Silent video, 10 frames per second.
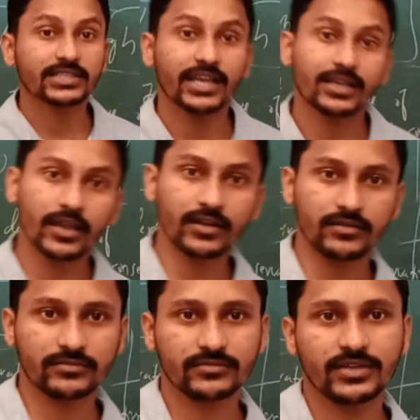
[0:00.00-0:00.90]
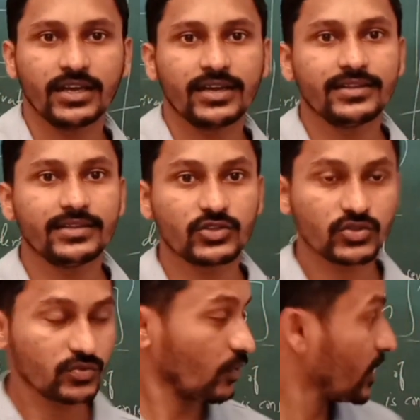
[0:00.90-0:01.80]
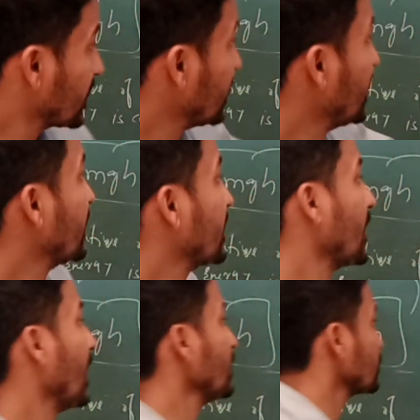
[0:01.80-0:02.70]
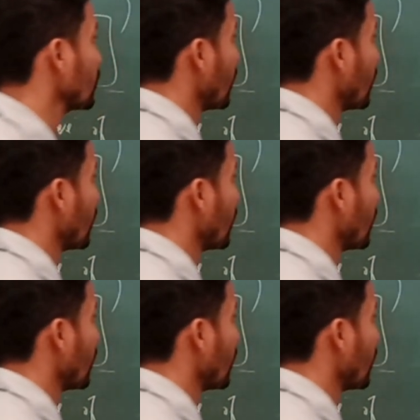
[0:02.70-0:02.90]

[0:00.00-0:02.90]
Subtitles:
again the work done also